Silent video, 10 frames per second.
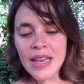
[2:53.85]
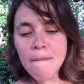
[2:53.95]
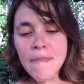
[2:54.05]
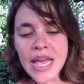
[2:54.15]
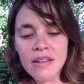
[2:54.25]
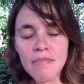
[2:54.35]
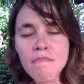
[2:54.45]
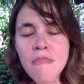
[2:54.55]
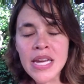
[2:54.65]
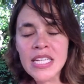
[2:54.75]
can meet
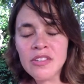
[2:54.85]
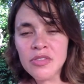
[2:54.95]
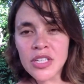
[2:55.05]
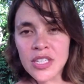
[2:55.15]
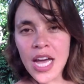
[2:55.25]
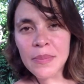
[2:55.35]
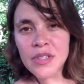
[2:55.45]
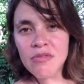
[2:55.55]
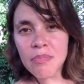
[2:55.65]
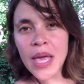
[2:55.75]
many different types
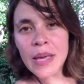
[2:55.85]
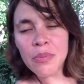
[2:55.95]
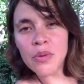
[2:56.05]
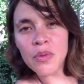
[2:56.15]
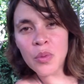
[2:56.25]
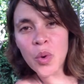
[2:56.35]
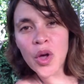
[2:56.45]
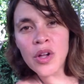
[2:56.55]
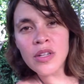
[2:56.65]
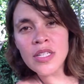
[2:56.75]
of people in the
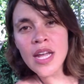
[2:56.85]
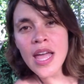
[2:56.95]
world